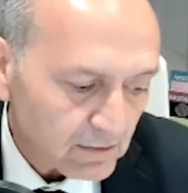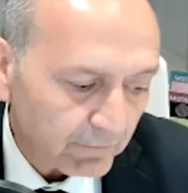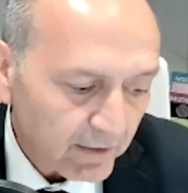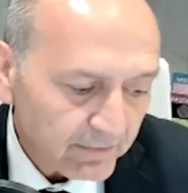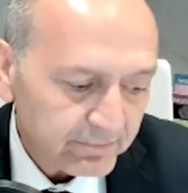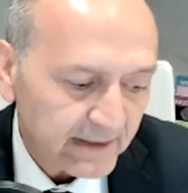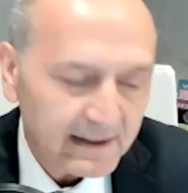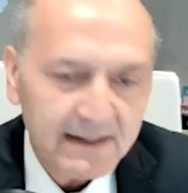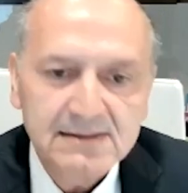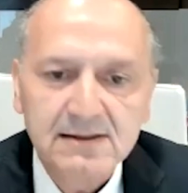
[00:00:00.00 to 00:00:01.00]
of lymph
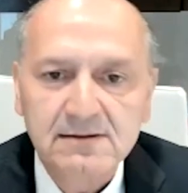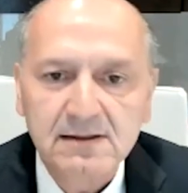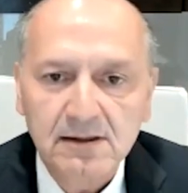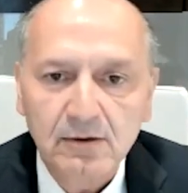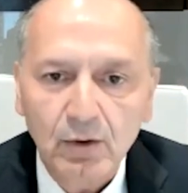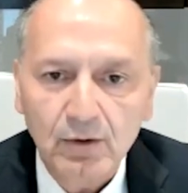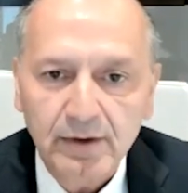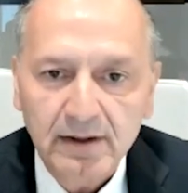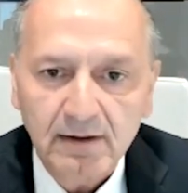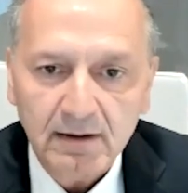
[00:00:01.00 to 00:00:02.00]
metastases in
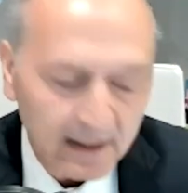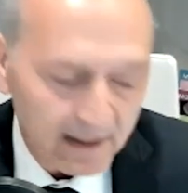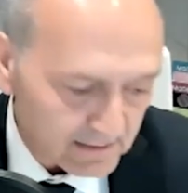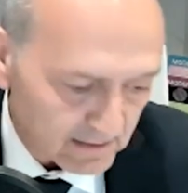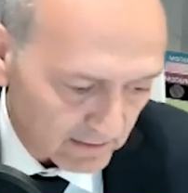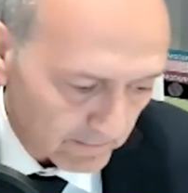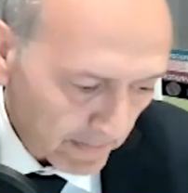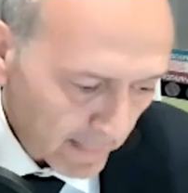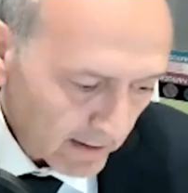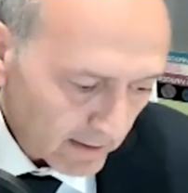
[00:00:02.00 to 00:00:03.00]
colorectal cancer.
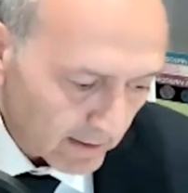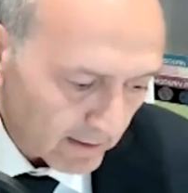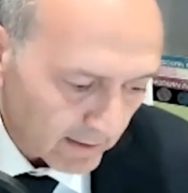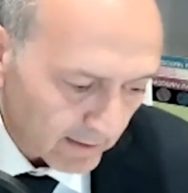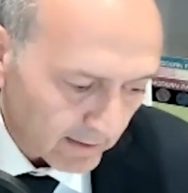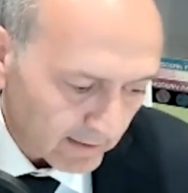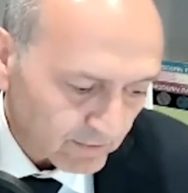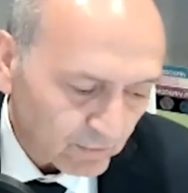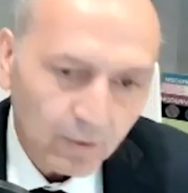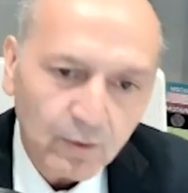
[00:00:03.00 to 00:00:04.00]

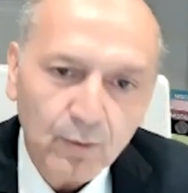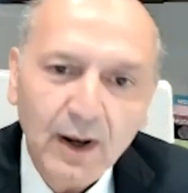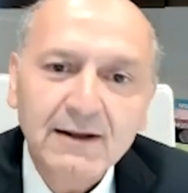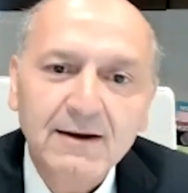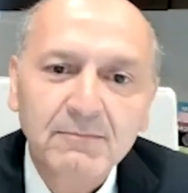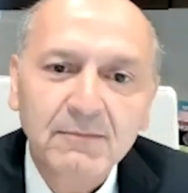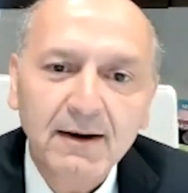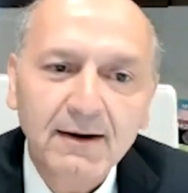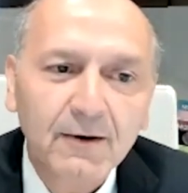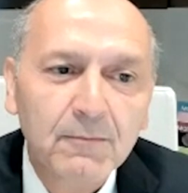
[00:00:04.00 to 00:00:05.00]
So welcome
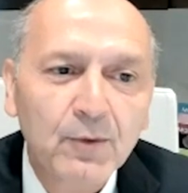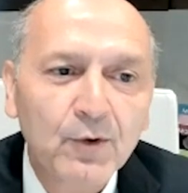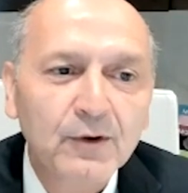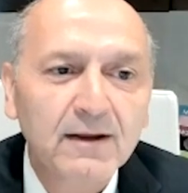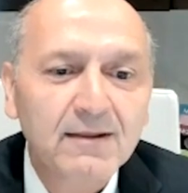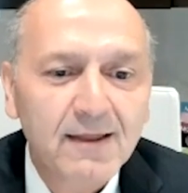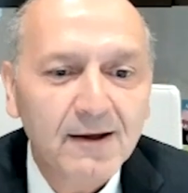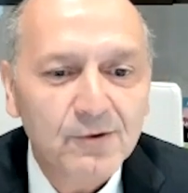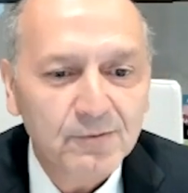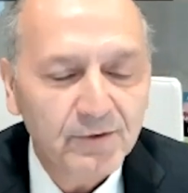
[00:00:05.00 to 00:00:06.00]
on board, and
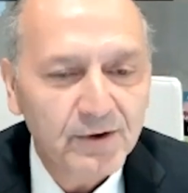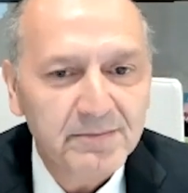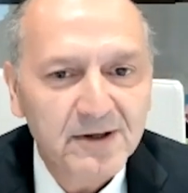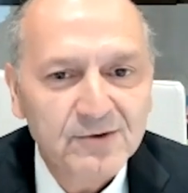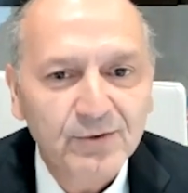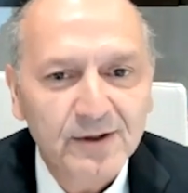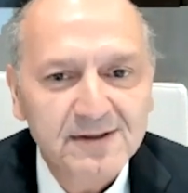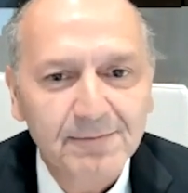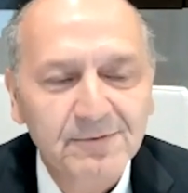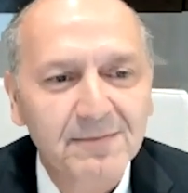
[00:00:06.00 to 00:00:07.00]
thank you very much for
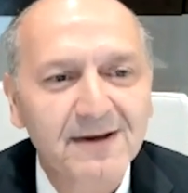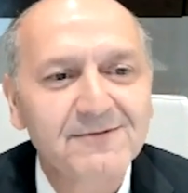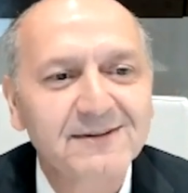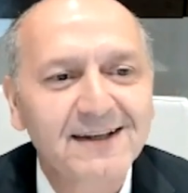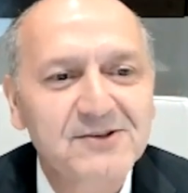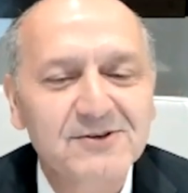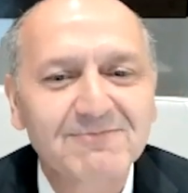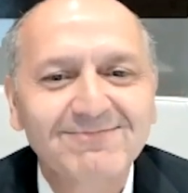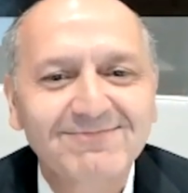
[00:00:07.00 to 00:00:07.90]
accepting my invitation.